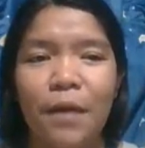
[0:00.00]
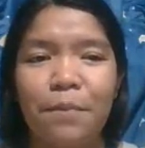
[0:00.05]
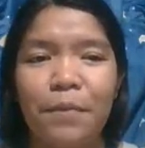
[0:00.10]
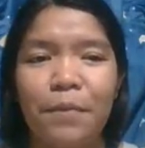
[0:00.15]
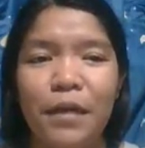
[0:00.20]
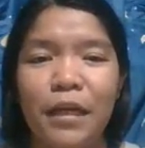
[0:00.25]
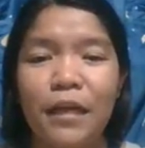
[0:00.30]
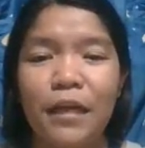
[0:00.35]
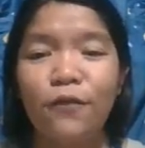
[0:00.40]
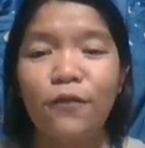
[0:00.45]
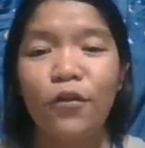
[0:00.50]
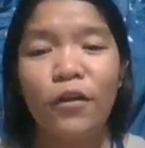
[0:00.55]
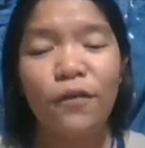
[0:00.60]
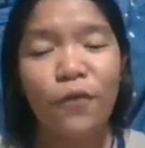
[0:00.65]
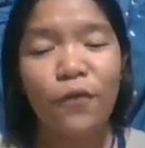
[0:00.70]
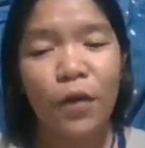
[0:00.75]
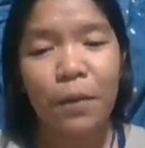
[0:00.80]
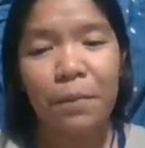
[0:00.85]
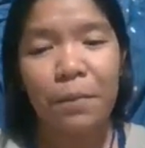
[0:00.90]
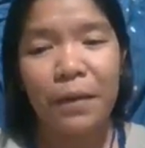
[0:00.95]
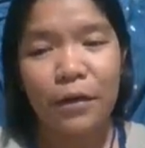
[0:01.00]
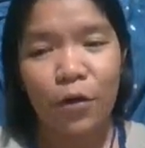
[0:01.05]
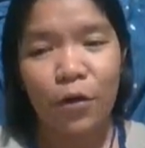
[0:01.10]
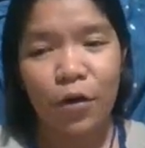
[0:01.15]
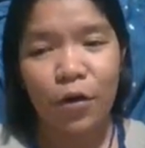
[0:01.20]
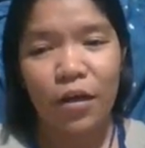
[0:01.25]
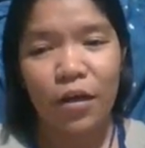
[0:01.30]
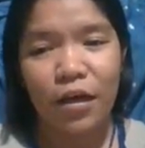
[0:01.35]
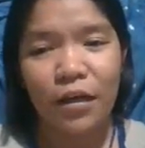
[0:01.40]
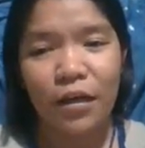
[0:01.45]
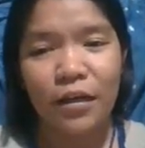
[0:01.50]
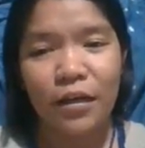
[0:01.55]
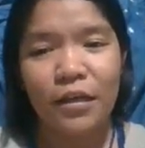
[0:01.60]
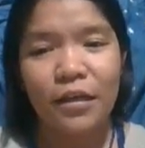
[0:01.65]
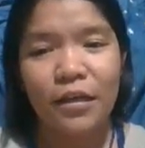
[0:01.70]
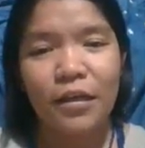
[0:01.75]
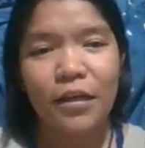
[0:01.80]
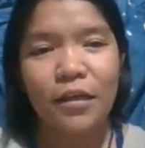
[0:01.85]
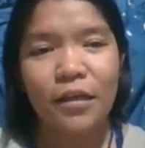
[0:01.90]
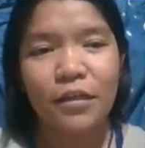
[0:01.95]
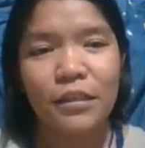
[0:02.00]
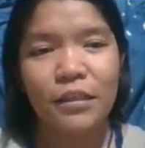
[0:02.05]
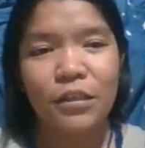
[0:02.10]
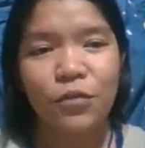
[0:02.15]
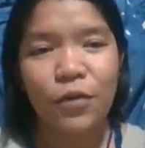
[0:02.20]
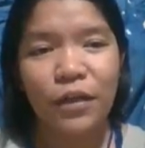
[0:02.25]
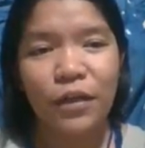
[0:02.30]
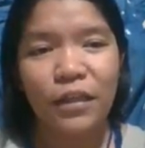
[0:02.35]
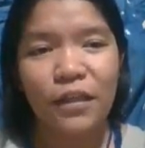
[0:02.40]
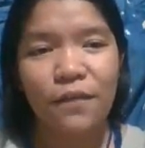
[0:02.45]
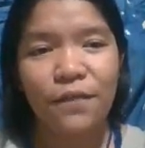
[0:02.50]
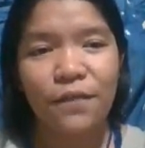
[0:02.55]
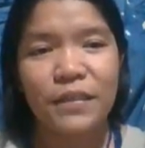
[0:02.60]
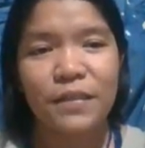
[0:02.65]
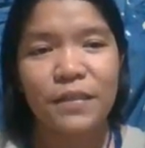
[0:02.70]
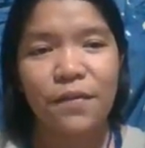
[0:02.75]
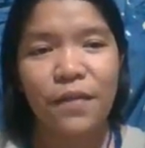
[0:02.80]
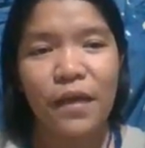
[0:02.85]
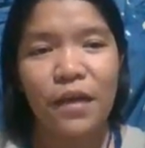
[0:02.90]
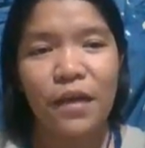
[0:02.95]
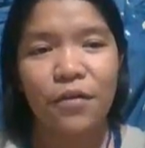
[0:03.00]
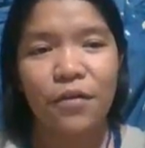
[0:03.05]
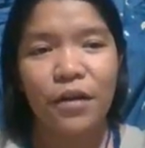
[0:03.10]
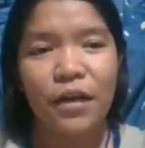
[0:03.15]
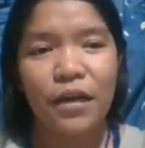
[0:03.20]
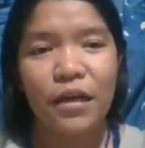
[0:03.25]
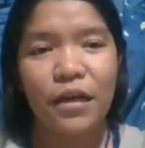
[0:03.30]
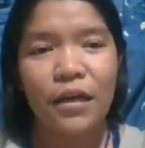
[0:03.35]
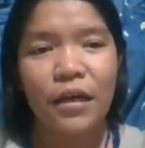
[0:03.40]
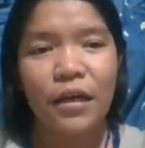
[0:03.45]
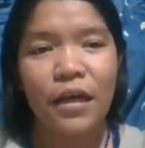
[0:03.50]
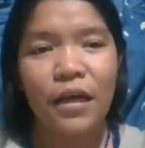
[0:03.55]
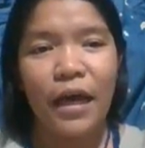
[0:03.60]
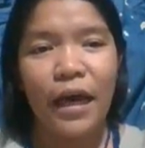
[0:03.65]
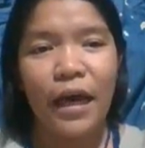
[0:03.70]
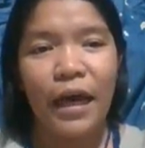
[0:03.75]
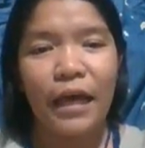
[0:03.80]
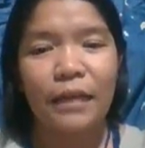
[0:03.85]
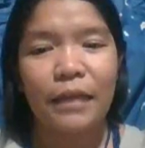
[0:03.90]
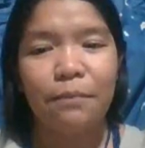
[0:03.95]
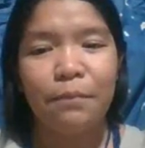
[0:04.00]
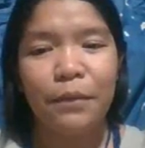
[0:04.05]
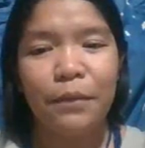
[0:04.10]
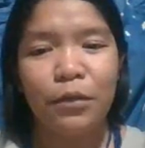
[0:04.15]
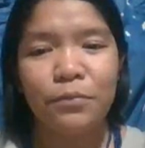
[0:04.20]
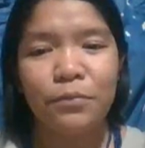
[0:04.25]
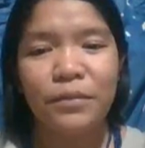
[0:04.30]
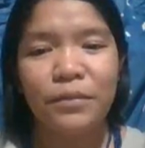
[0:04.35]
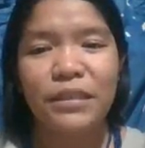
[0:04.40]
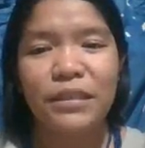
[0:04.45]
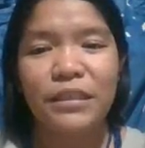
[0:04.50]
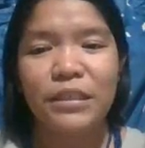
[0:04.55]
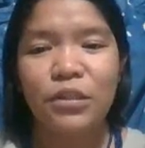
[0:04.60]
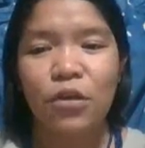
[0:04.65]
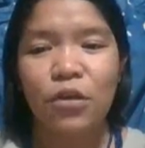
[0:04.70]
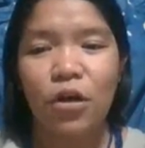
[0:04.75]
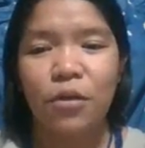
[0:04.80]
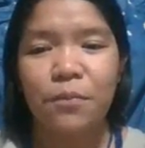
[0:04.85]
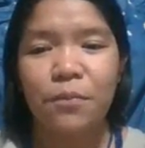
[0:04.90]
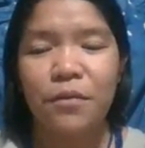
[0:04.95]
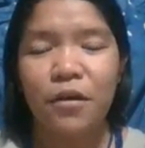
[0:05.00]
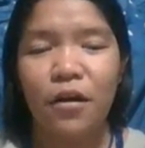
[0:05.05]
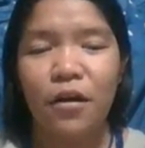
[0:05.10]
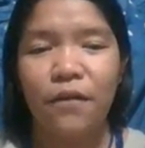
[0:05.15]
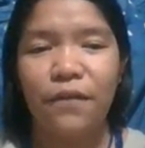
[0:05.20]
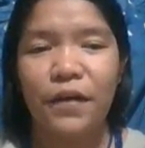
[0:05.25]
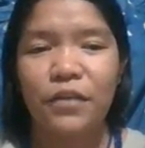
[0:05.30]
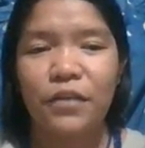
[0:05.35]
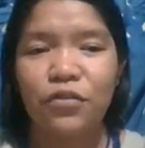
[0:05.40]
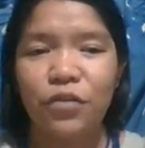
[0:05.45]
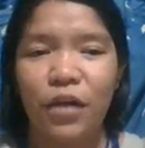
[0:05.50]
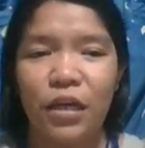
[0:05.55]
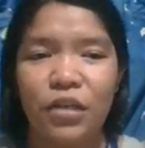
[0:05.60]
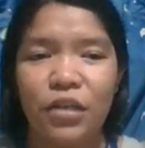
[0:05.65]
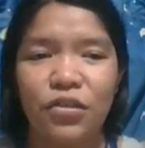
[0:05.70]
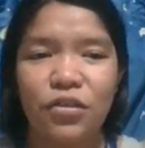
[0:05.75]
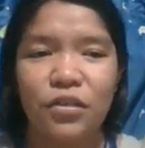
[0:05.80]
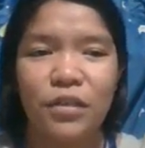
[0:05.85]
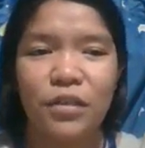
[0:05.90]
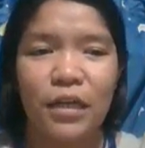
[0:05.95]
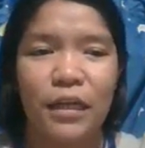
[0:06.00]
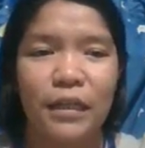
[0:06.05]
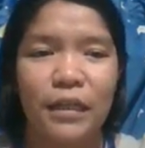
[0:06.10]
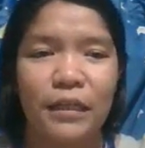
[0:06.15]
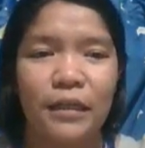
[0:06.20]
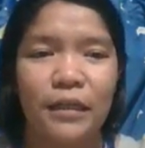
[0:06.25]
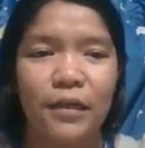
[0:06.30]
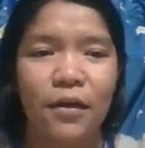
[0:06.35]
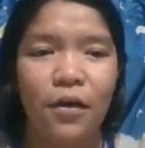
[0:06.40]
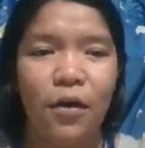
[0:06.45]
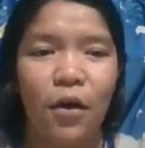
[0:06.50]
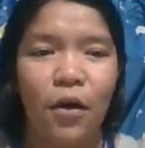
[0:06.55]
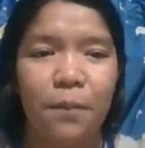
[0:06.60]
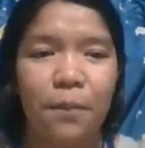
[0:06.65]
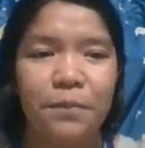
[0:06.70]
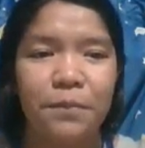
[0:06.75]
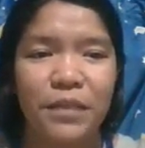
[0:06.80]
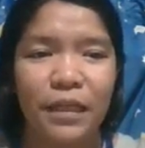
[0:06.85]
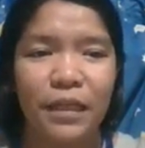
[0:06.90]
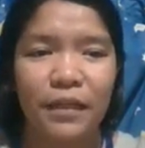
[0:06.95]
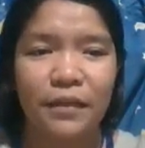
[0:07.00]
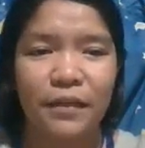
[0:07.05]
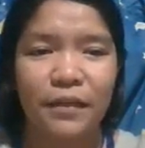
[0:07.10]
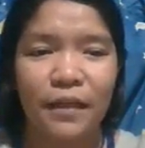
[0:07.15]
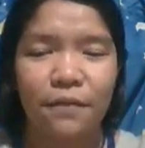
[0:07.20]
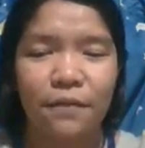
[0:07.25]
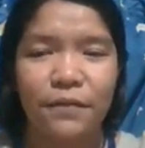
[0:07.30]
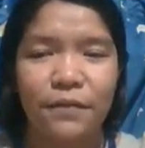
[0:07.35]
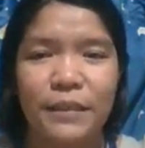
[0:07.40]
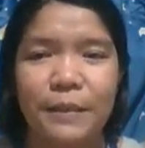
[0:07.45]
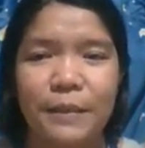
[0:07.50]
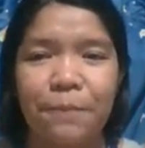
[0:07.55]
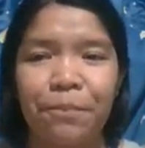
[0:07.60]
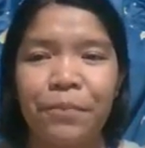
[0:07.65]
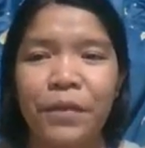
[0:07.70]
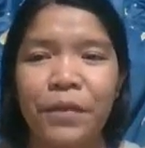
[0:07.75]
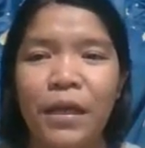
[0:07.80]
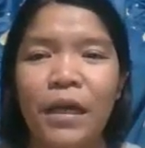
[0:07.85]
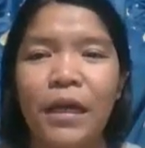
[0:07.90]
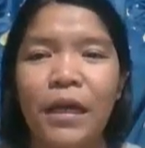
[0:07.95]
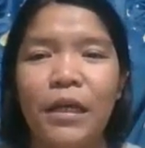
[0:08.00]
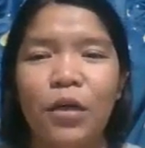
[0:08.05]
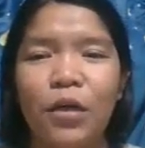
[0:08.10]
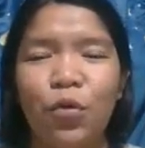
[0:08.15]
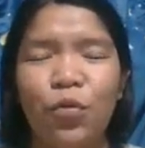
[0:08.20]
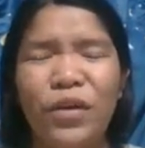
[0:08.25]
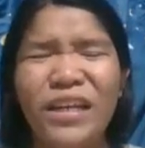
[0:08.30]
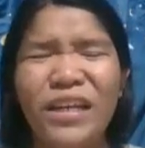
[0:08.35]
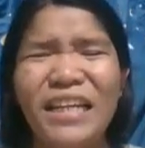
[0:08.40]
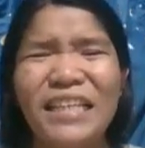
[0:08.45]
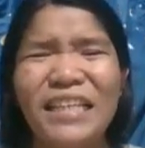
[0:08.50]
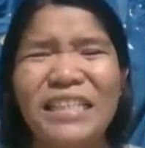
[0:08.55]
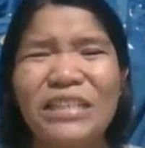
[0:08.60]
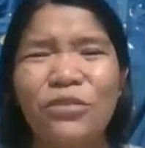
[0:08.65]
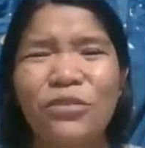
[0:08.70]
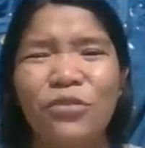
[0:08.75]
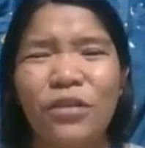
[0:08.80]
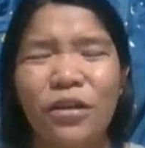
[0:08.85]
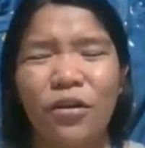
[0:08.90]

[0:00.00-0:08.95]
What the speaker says: meaningful verbal learning, Constructivist theory, and Bloom's taxonomy of educational objectives. Now, what is